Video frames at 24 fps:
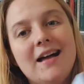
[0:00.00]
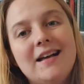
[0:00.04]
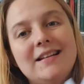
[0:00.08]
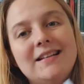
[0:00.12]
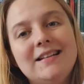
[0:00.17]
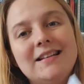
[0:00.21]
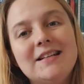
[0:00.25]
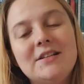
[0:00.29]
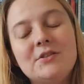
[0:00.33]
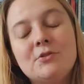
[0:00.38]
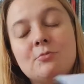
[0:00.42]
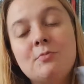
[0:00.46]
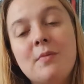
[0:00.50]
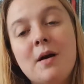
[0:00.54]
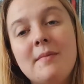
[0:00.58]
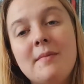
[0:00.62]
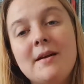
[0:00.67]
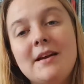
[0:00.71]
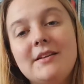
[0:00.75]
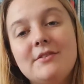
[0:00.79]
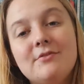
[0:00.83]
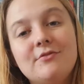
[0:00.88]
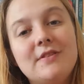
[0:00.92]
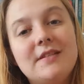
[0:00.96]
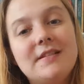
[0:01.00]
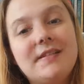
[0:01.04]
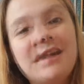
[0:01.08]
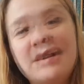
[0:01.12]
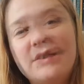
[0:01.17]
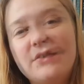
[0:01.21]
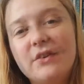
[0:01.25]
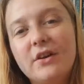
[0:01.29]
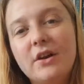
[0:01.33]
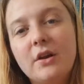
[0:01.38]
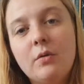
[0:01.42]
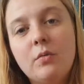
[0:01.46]
Little Mermaid
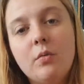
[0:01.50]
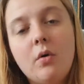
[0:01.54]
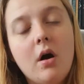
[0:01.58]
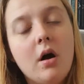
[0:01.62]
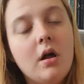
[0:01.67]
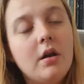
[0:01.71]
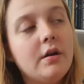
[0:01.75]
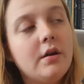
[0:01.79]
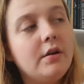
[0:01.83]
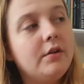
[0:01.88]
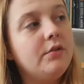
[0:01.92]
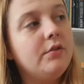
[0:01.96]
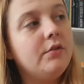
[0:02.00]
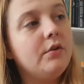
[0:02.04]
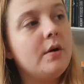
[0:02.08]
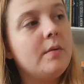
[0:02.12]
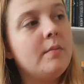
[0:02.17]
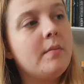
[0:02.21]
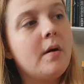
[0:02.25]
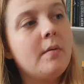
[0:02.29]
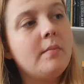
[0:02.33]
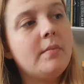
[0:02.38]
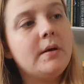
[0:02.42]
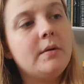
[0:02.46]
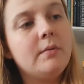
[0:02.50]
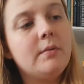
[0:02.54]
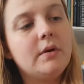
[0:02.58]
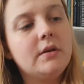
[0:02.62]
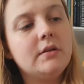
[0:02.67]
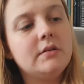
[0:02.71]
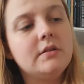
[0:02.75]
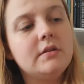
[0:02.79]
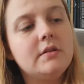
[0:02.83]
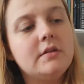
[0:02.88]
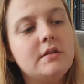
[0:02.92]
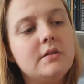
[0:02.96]
retest for a little while, and I thought it might be
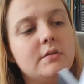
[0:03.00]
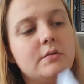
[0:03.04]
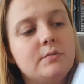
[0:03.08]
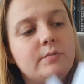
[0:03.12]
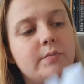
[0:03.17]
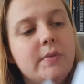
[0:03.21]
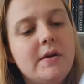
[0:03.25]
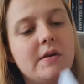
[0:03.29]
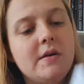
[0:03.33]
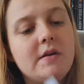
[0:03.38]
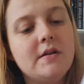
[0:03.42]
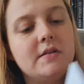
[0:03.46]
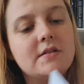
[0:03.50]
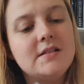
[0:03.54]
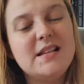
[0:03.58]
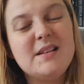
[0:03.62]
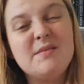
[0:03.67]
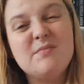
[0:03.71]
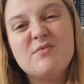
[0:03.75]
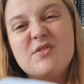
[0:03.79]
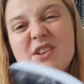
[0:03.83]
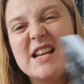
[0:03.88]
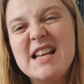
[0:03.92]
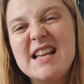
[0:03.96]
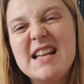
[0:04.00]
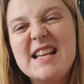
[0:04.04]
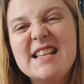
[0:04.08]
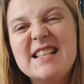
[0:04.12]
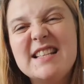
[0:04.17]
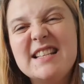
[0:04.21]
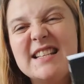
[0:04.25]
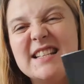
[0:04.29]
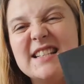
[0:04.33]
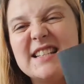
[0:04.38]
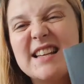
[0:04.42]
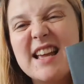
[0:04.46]
one that would seem really
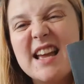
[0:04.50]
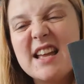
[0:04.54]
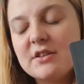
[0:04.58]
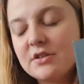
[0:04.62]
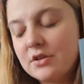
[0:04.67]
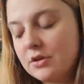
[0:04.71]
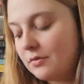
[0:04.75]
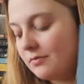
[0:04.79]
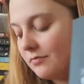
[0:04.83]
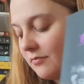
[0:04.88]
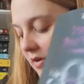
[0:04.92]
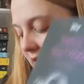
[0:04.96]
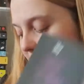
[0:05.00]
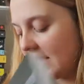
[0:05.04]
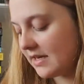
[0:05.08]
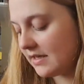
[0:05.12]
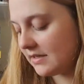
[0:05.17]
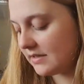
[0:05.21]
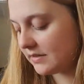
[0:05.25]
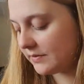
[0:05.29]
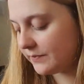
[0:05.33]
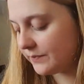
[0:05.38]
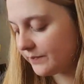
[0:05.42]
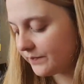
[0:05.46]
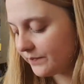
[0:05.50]
easy to get to and read.